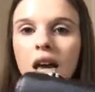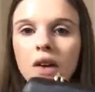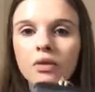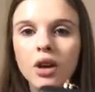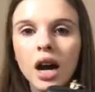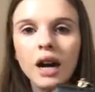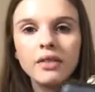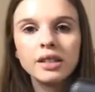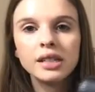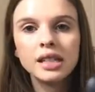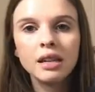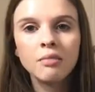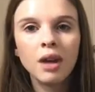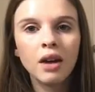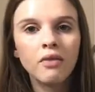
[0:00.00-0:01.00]
If you haven't
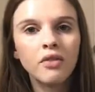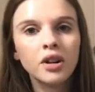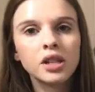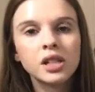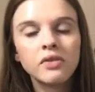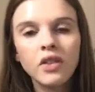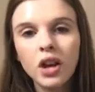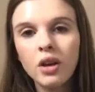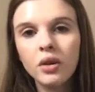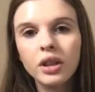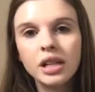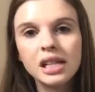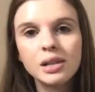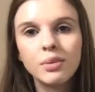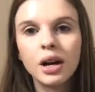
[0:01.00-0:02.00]
seen my first video on
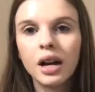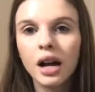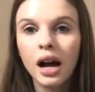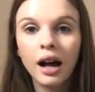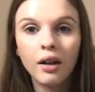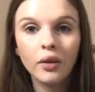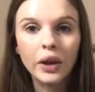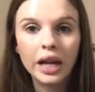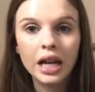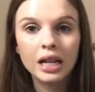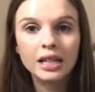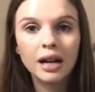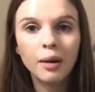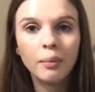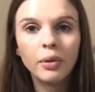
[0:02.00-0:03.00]
this one, I'll link it
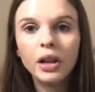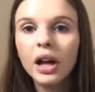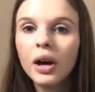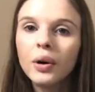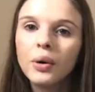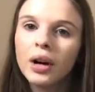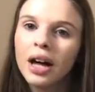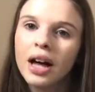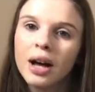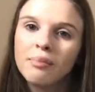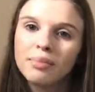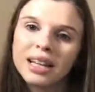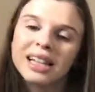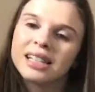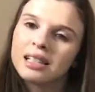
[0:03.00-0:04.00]
down below.
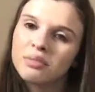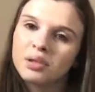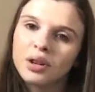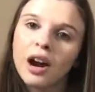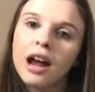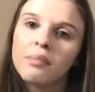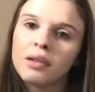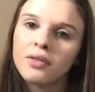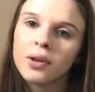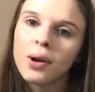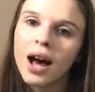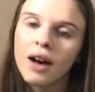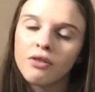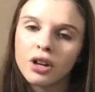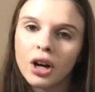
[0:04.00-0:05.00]
Please subscribe if you
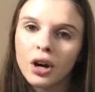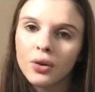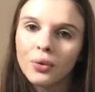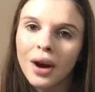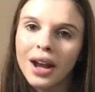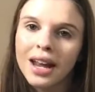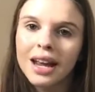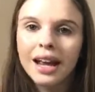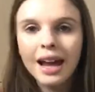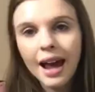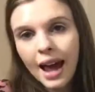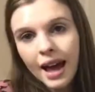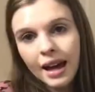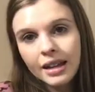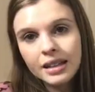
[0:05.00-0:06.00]
haven't already,
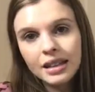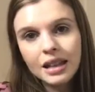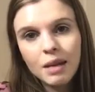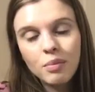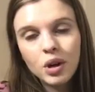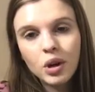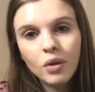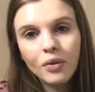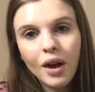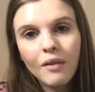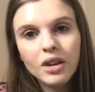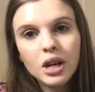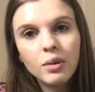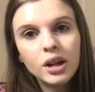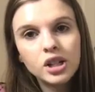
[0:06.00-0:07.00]
and let me know if you have
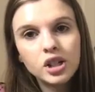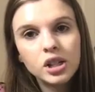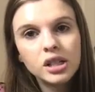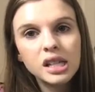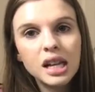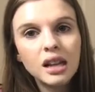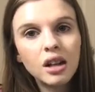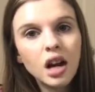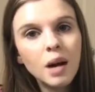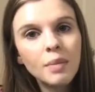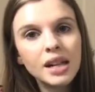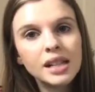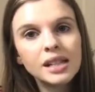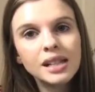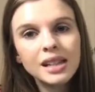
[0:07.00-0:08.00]
any questions in the
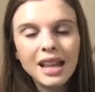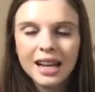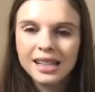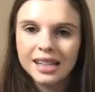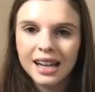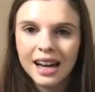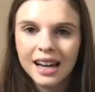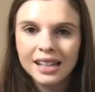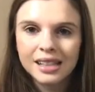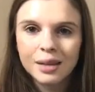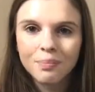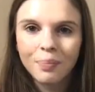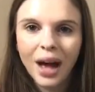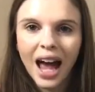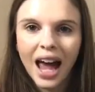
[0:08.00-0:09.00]
comments. Thanks guys,
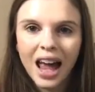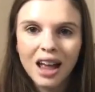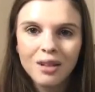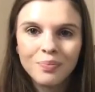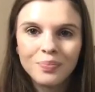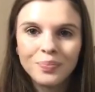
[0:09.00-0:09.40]
bye.